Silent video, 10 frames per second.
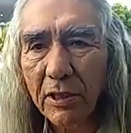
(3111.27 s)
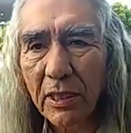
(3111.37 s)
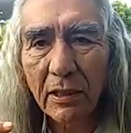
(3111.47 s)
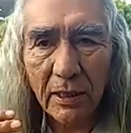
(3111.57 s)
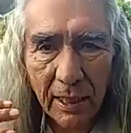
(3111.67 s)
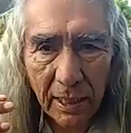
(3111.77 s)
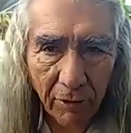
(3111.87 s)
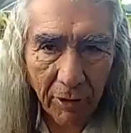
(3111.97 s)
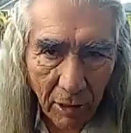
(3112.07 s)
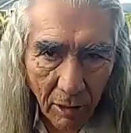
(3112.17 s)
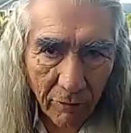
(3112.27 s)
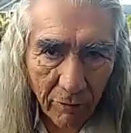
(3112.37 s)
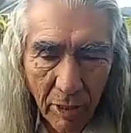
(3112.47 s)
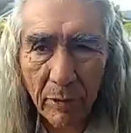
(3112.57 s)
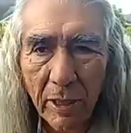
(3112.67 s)
sun, to carry all of
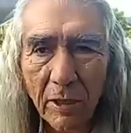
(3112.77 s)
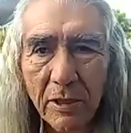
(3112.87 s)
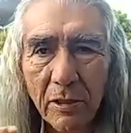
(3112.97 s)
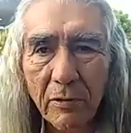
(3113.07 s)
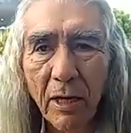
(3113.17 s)
our prayers